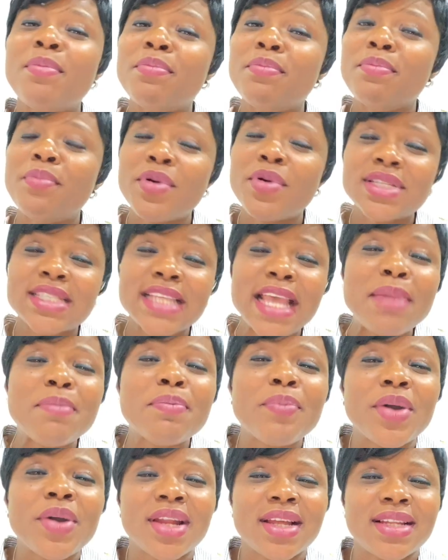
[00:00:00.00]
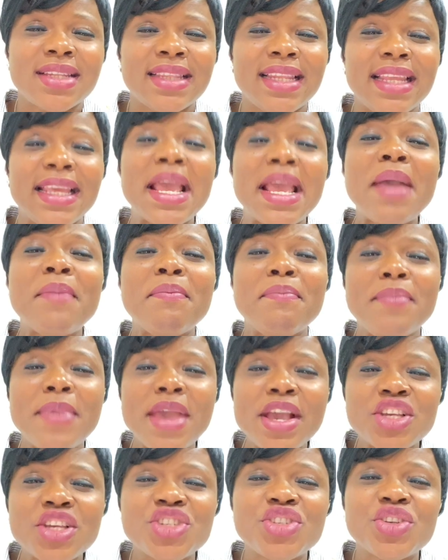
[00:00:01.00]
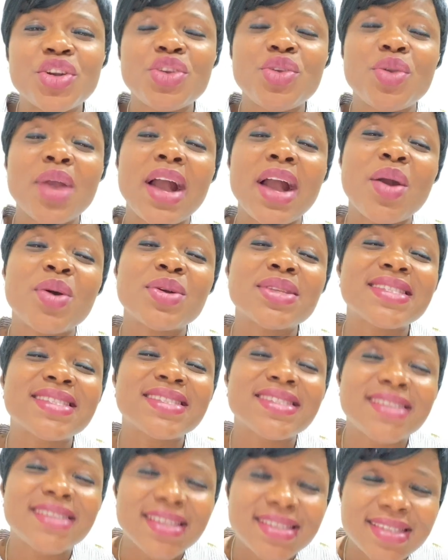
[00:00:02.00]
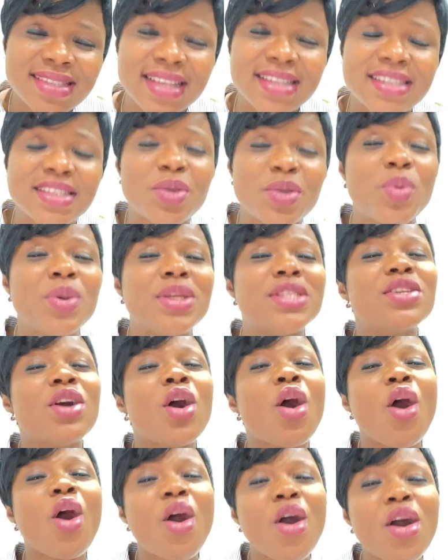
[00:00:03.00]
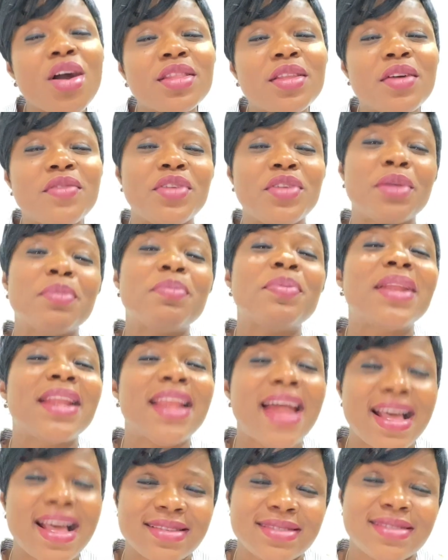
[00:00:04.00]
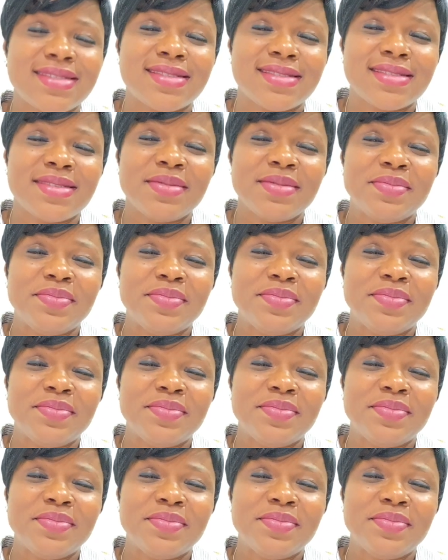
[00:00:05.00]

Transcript: Most importantly, make sure you are consistent with all of your plans.